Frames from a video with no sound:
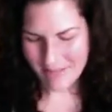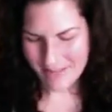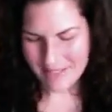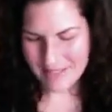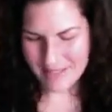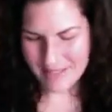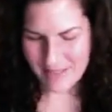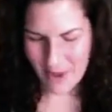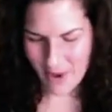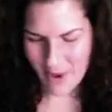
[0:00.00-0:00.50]

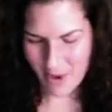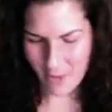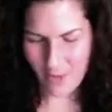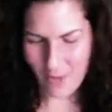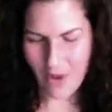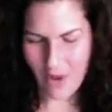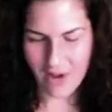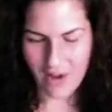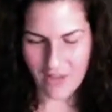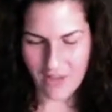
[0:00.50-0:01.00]

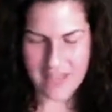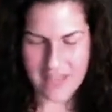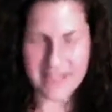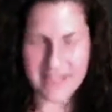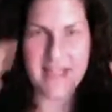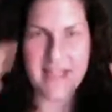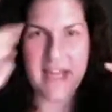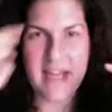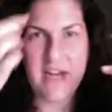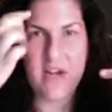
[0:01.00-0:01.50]
So all that
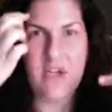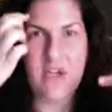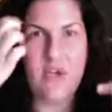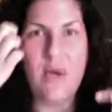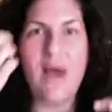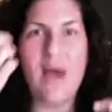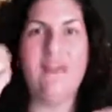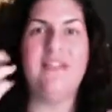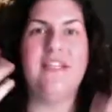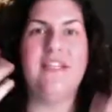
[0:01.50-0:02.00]
said, you
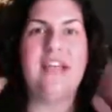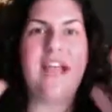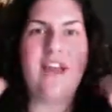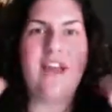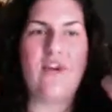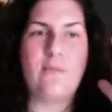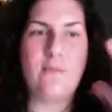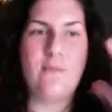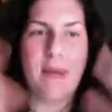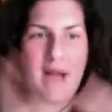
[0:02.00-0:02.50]
have to get
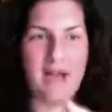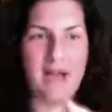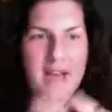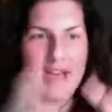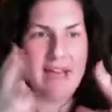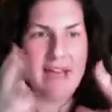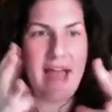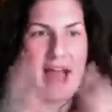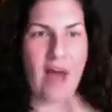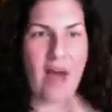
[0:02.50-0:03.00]
your
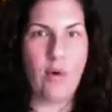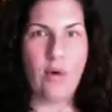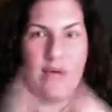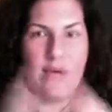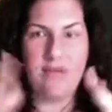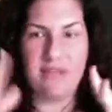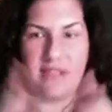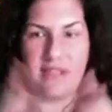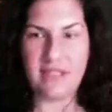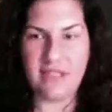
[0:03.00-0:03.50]
mind out
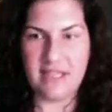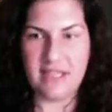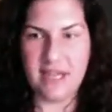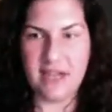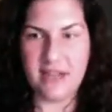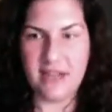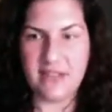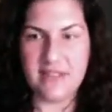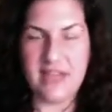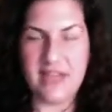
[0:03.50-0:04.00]
of the
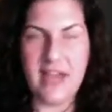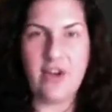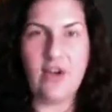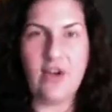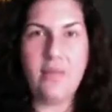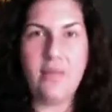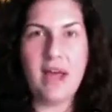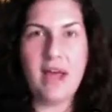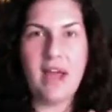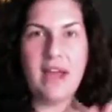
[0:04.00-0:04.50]
details. Get
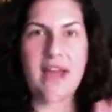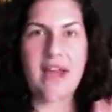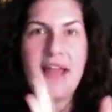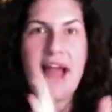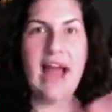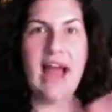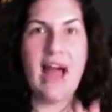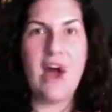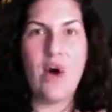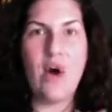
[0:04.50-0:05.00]
your mind
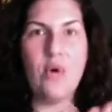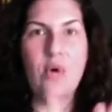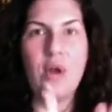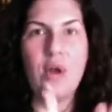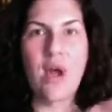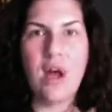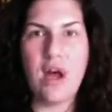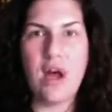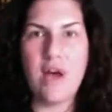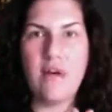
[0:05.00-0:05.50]
out
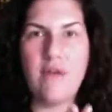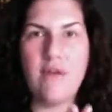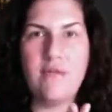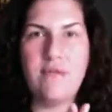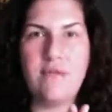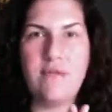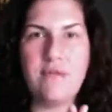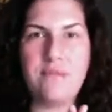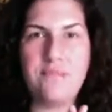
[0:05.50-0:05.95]
of